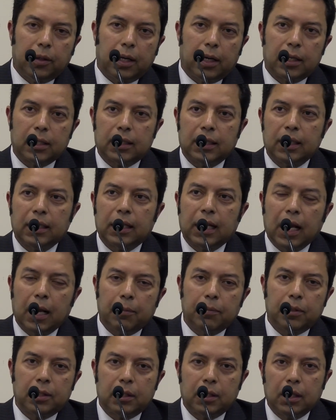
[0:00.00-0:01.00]
arson
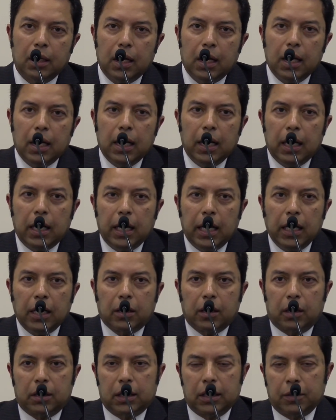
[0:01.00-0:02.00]
camps in
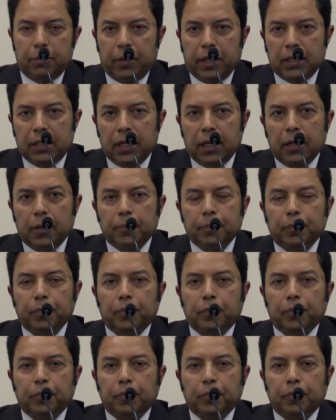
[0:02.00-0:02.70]
Cox's Bazar,